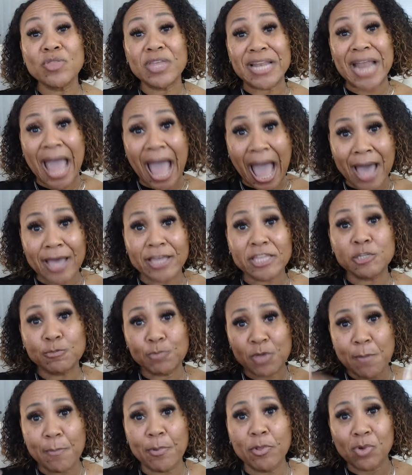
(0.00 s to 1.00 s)
that as
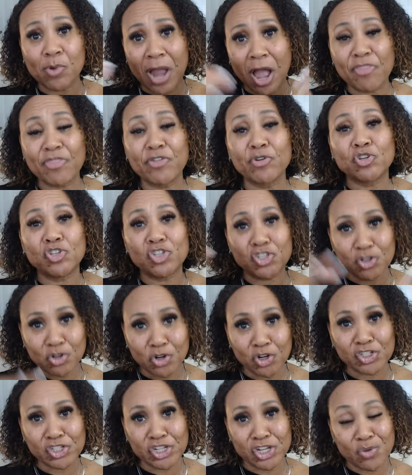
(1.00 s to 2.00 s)
people are out there
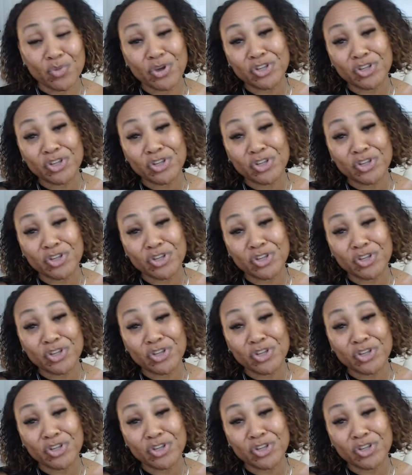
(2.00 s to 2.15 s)
searching,